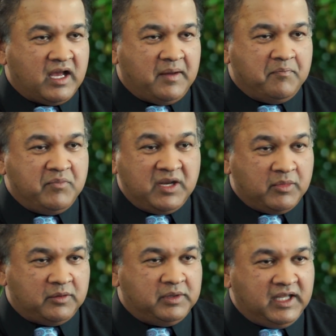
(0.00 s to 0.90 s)

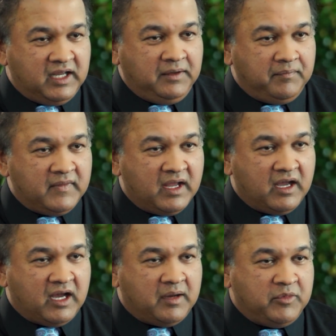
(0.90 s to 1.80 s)
minimal bleeding,
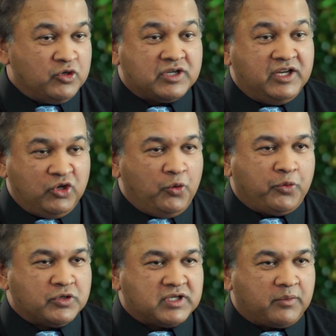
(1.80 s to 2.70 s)
usually no
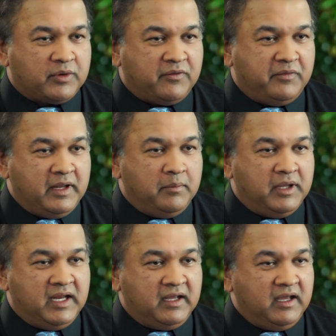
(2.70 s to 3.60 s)
postoperative
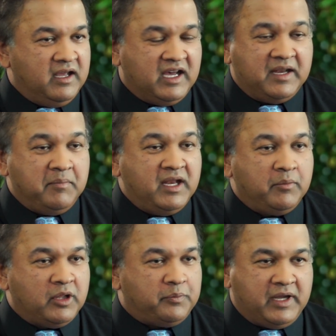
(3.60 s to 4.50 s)
bleeding, and
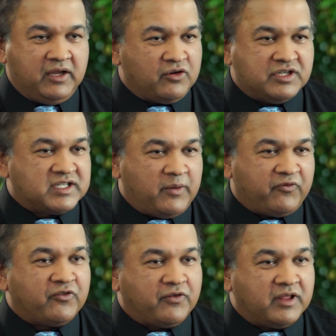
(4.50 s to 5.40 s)
minimal pain or
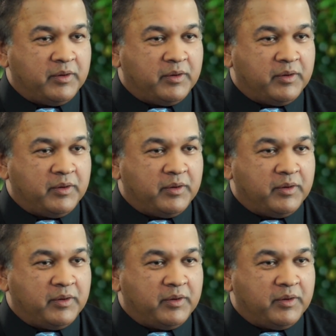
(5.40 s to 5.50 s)
discomfort for the